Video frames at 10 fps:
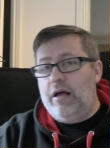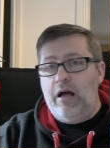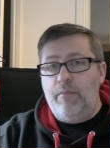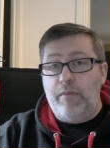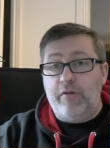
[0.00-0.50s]

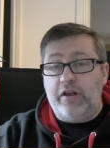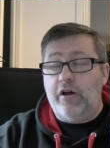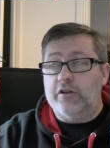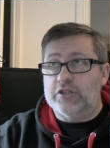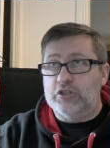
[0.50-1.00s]
uh, memory
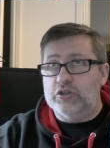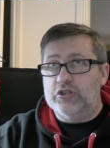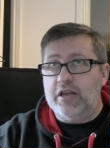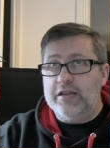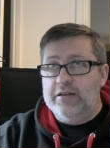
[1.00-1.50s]
cards, I should
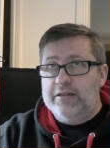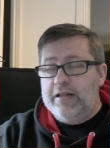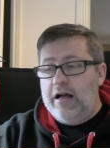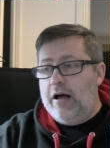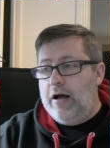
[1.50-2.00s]
say.
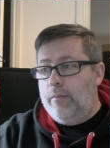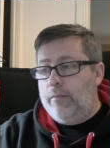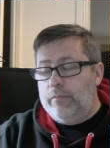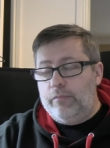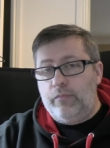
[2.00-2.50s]

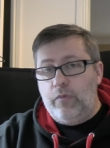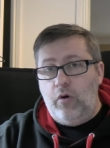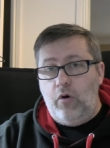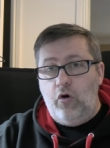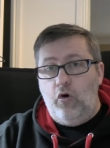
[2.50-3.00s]
Um,
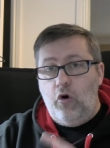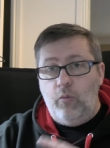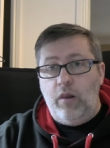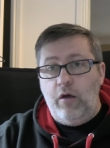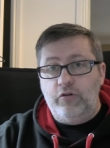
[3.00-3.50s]

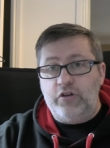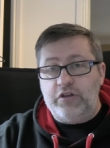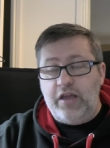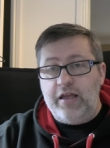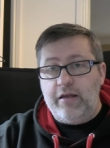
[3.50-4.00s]
uploaded
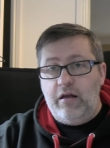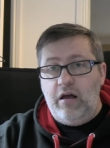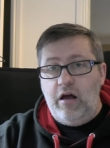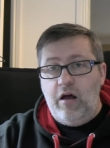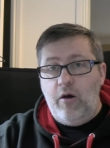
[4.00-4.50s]
it
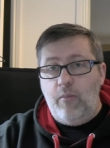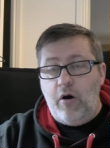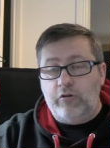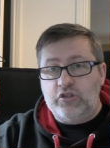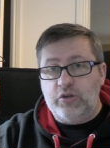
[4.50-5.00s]
um,
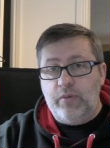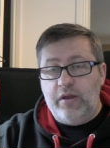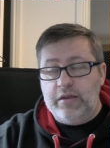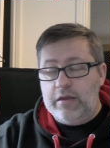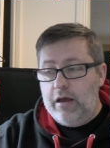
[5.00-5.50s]
onto
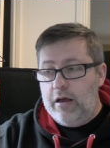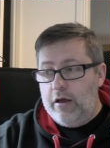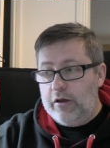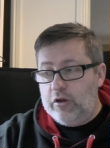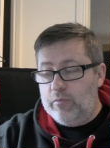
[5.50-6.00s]
my
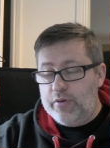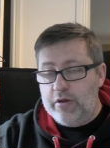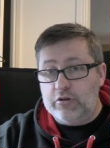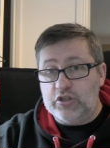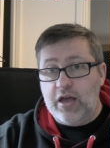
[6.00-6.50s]
uh,
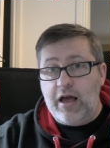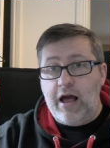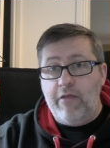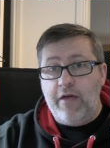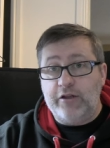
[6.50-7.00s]
computer
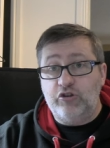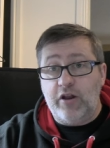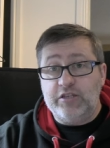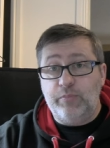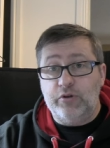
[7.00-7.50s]
and then
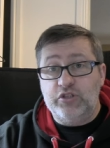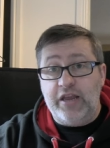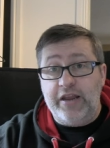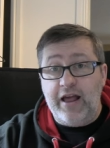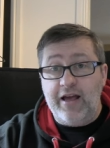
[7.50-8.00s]
tried to put it
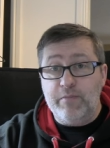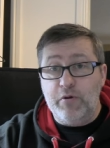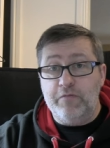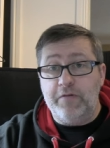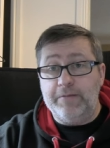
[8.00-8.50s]
in
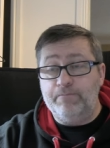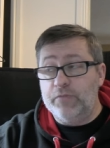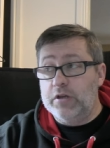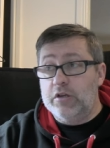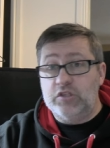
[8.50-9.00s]
iMovie.
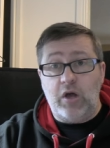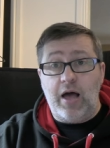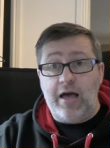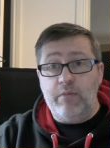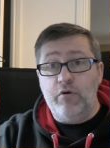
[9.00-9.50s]
So
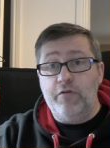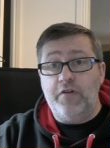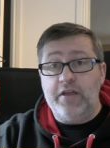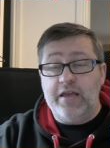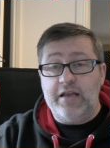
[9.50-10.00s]

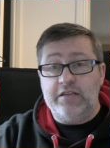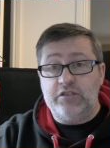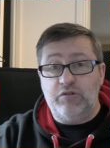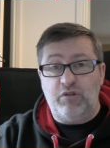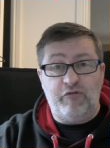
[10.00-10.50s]
iMovie
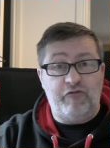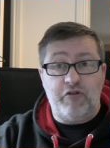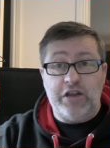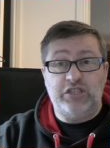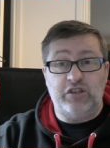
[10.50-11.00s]
is the
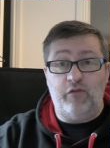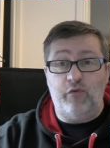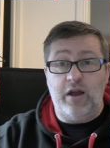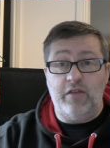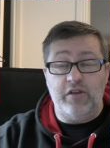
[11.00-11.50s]
free
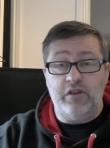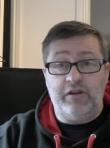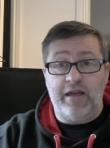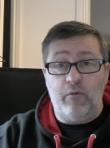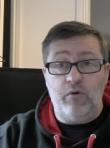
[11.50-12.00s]
software that you
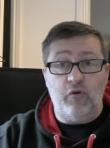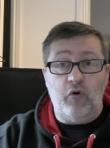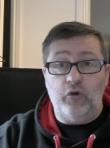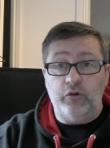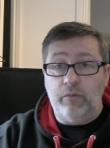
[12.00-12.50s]
get with
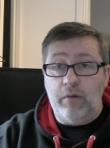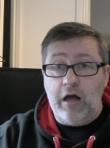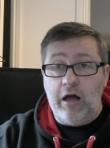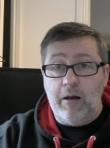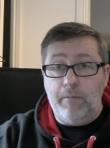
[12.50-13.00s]
all
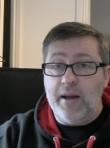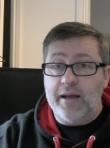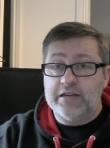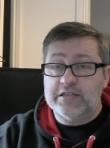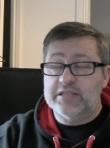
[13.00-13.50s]
uh,
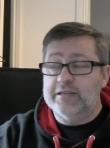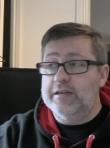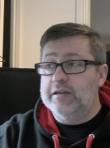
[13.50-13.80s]
Macs